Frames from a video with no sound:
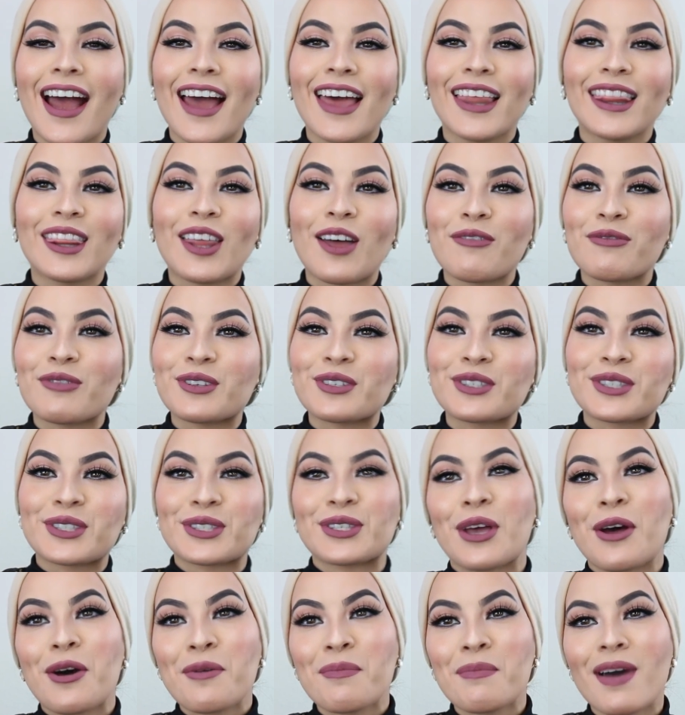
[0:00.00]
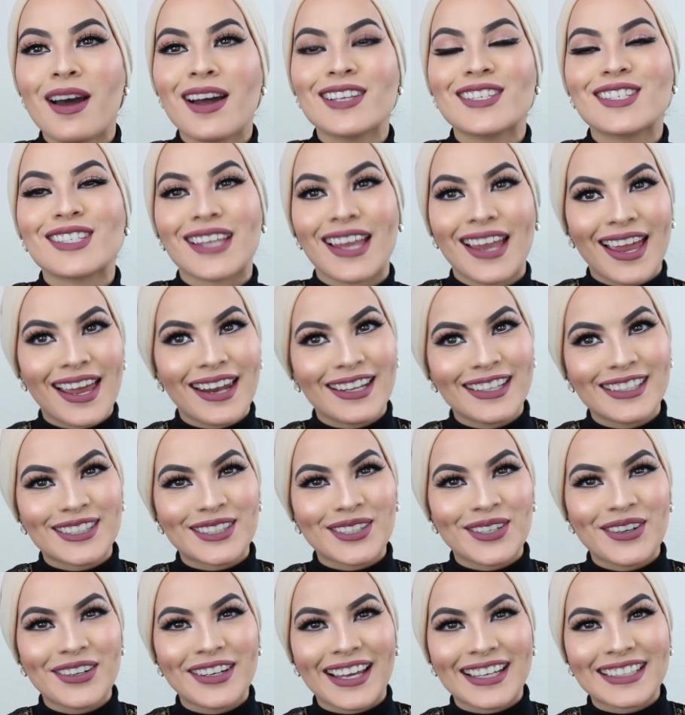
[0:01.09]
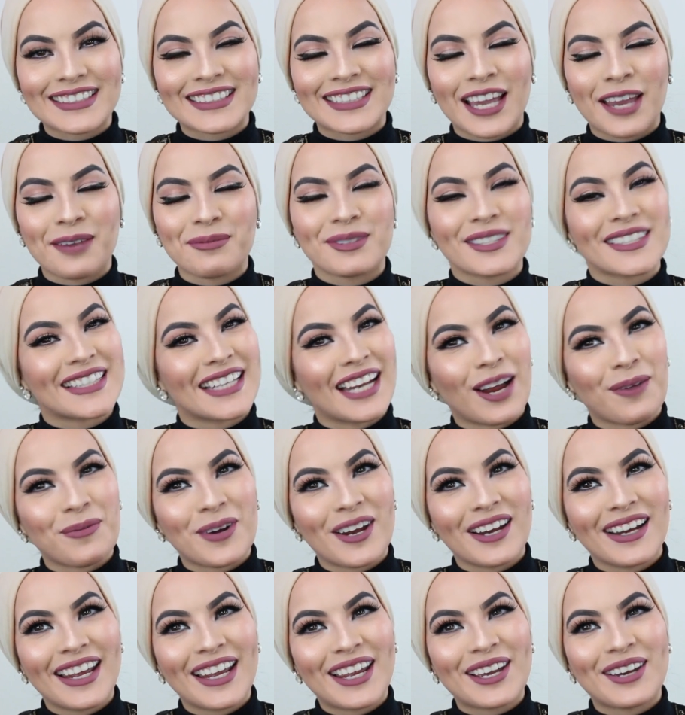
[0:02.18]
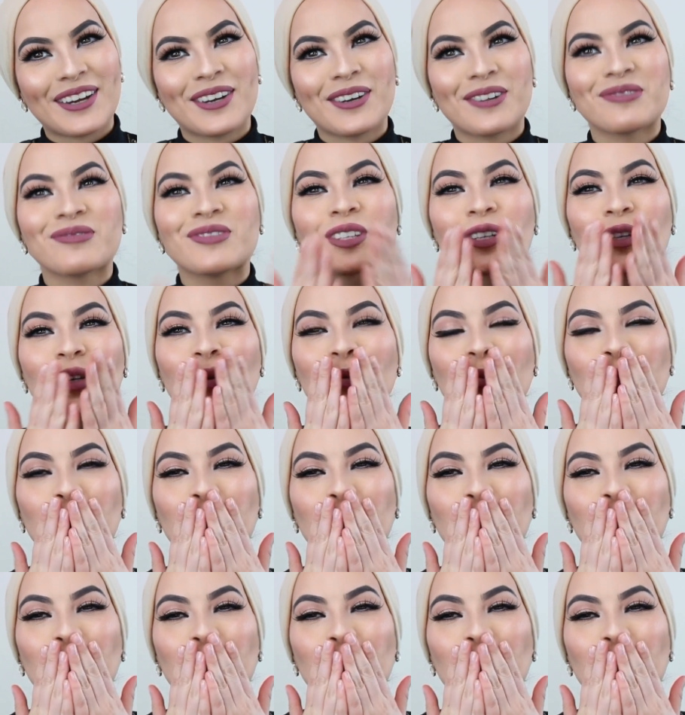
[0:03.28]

I love you so much and until next time, Assalamualaikum.